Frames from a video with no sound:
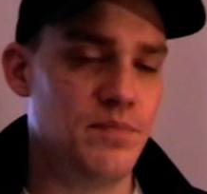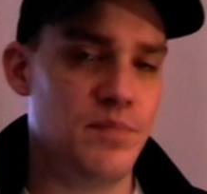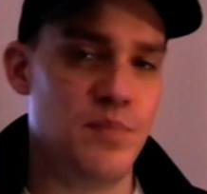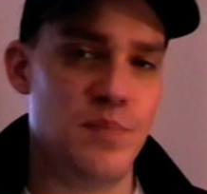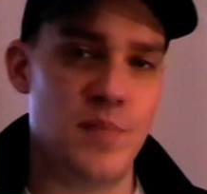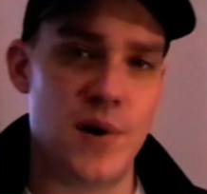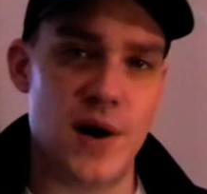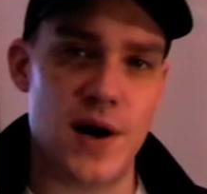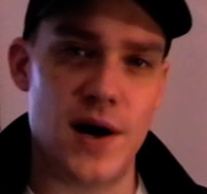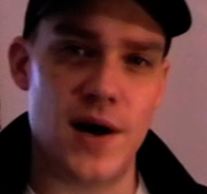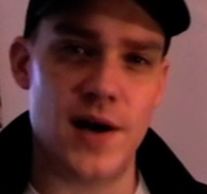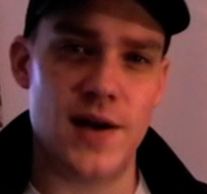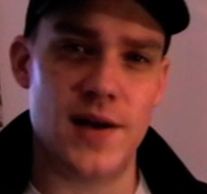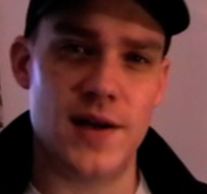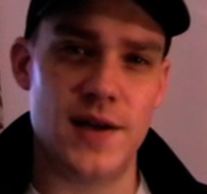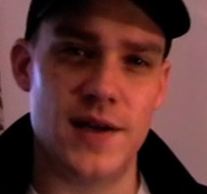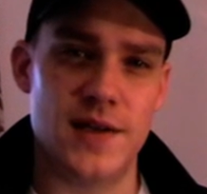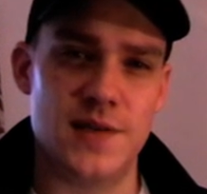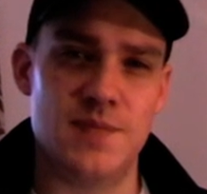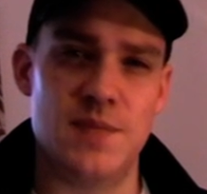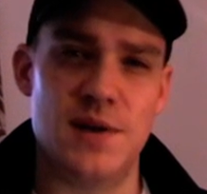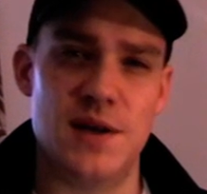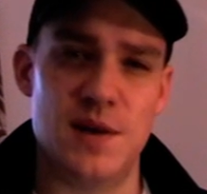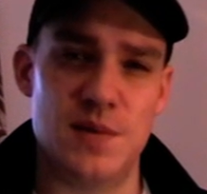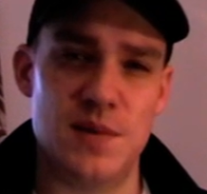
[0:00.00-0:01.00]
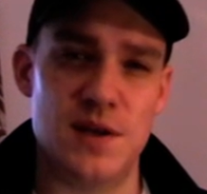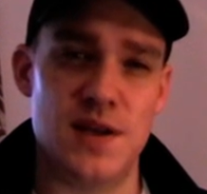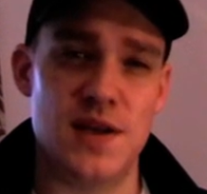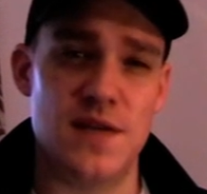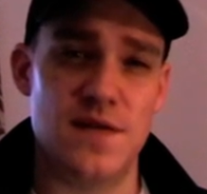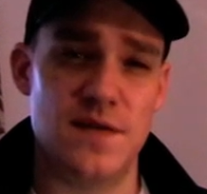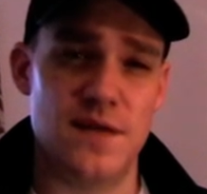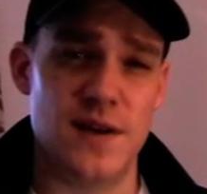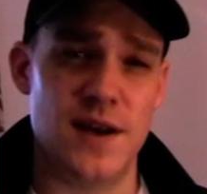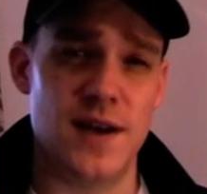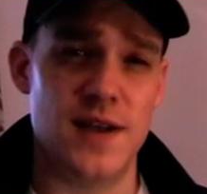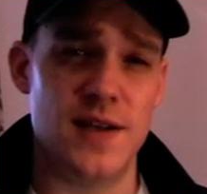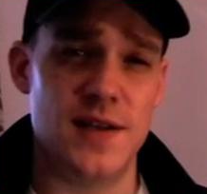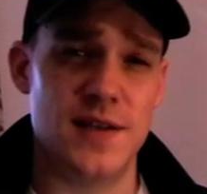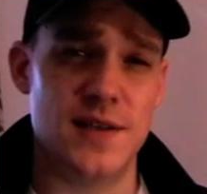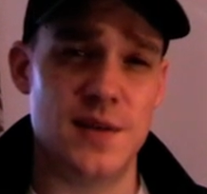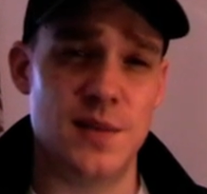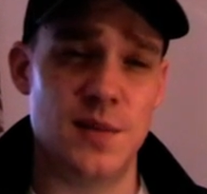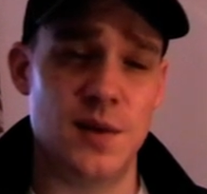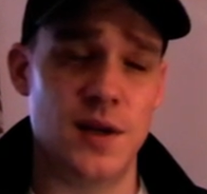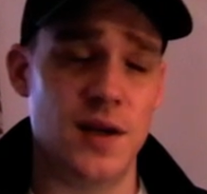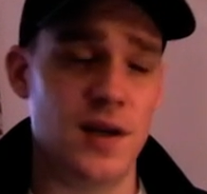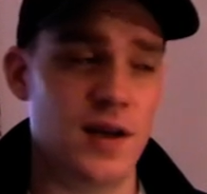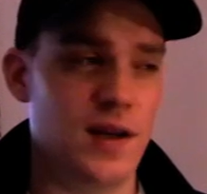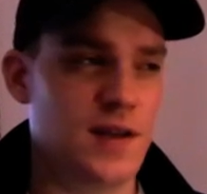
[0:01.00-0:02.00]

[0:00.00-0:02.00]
but it's meant to be fairly similar.